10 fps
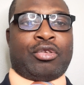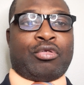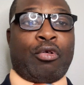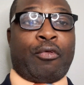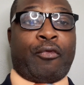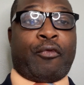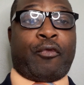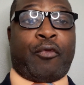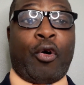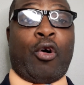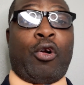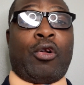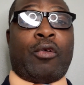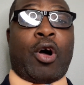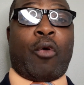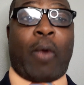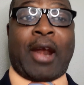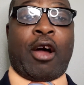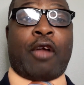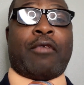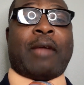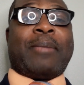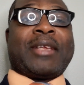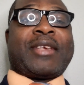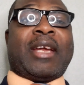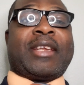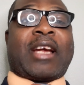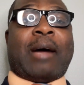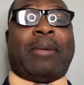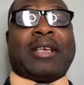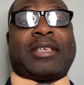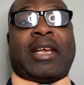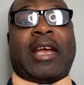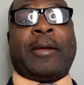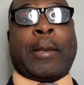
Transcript: to full or 100% capacity.